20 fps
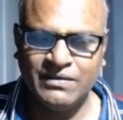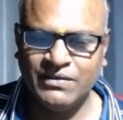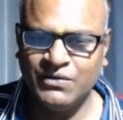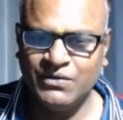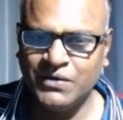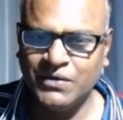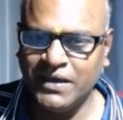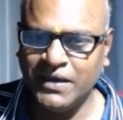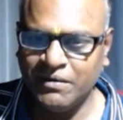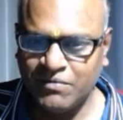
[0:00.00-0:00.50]

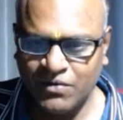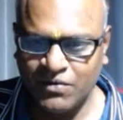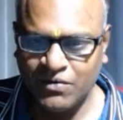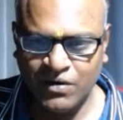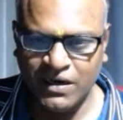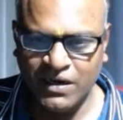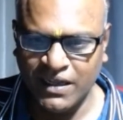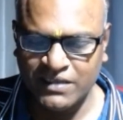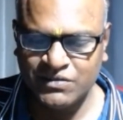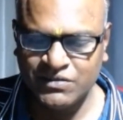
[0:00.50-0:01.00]
you have
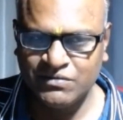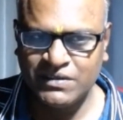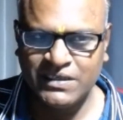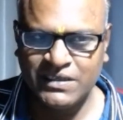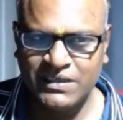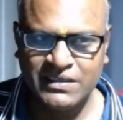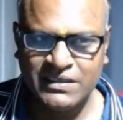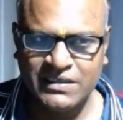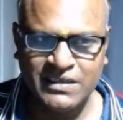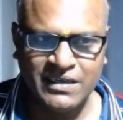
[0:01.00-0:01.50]
got
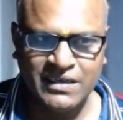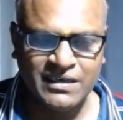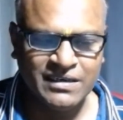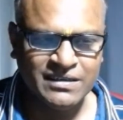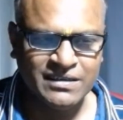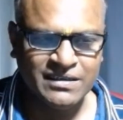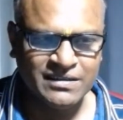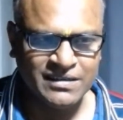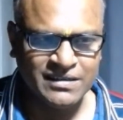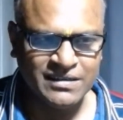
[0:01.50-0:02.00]
education,
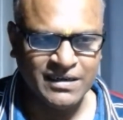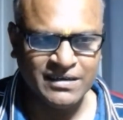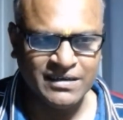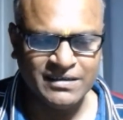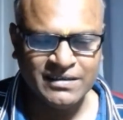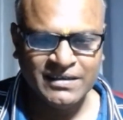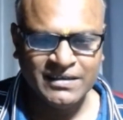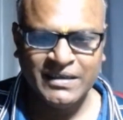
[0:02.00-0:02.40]
that